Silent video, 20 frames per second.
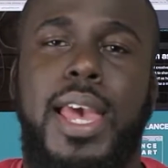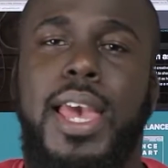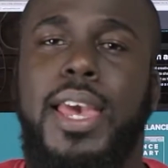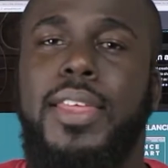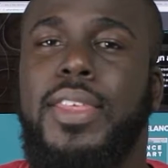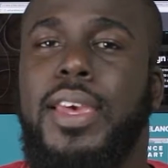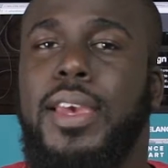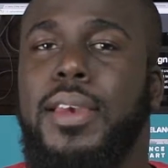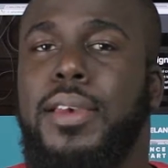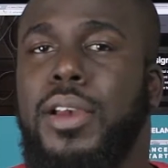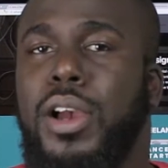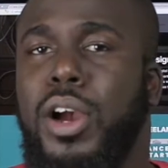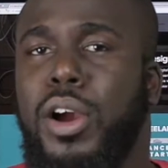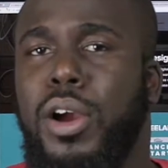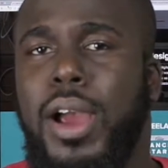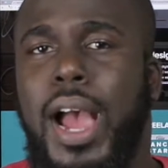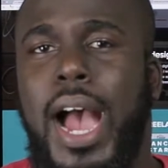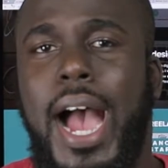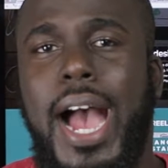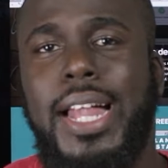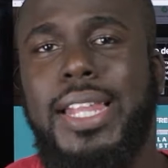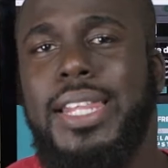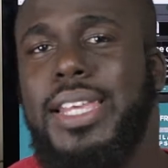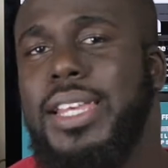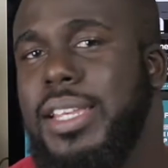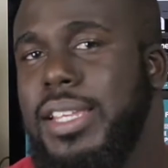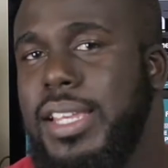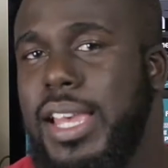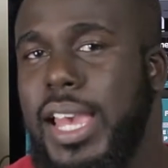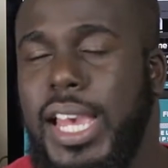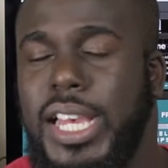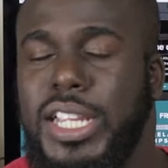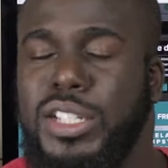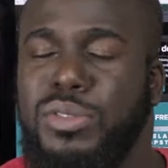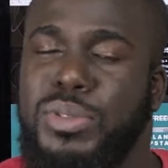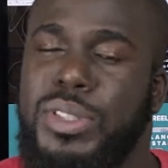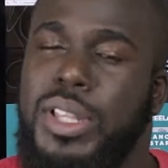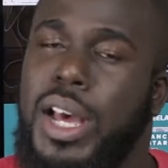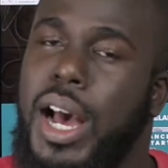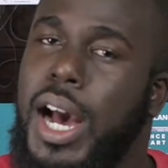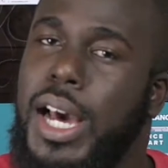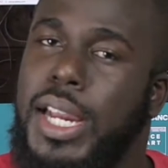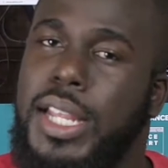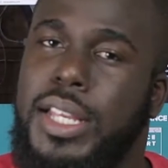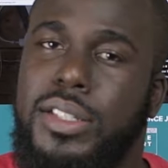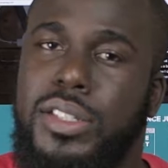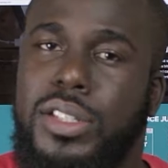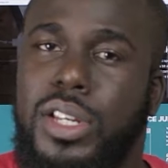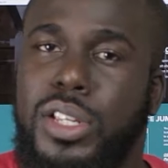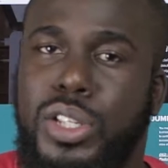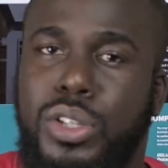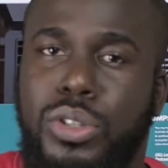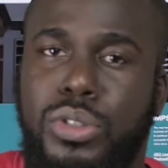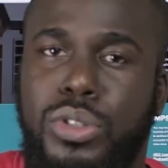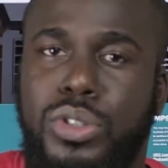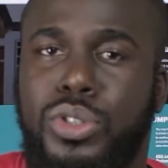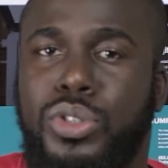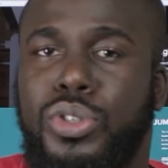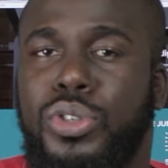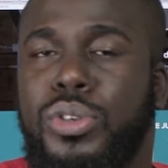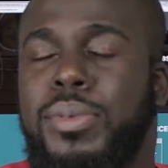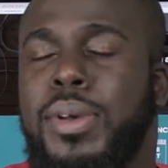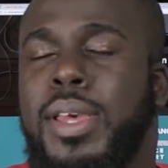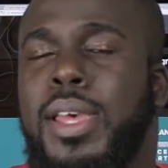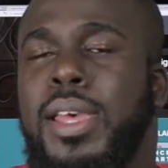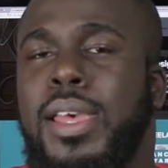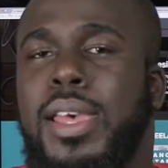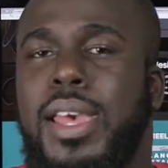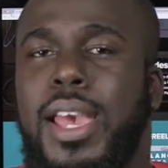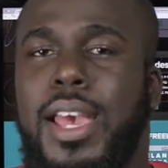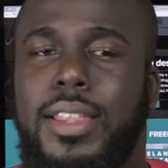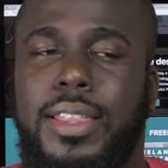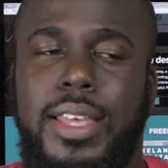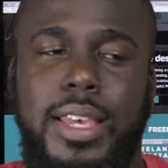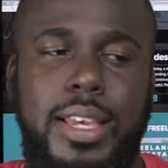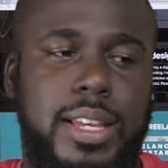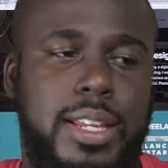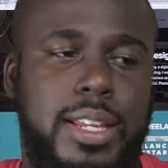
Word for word: and they are highly engaged with the audience on YouTube, and they